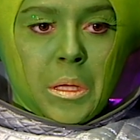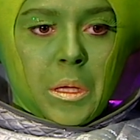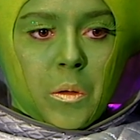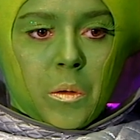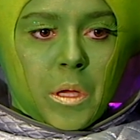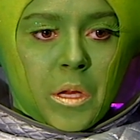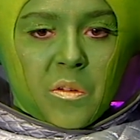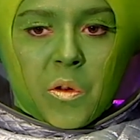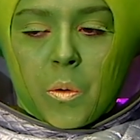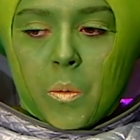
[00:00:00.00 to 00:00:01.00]
In,
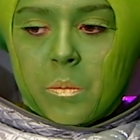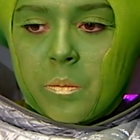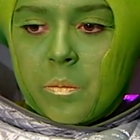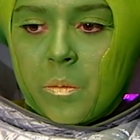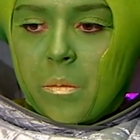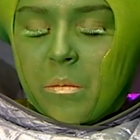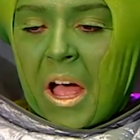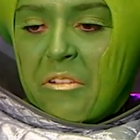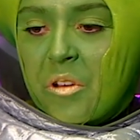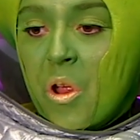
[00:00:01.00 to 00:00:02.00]
into,
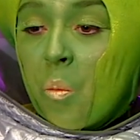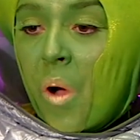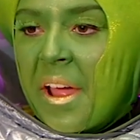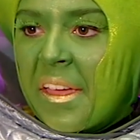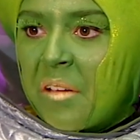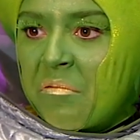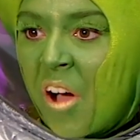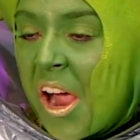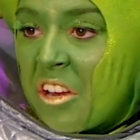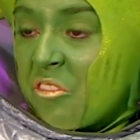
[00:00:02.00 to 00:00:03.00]
I don't know why,
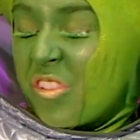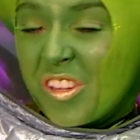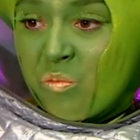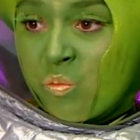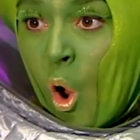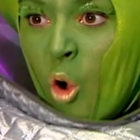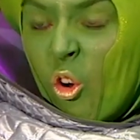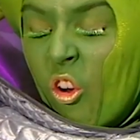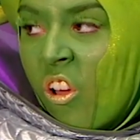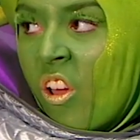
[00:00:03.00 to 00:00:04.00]
uh, violence is
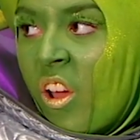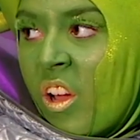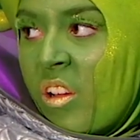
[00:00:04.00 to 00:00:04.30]
wrong.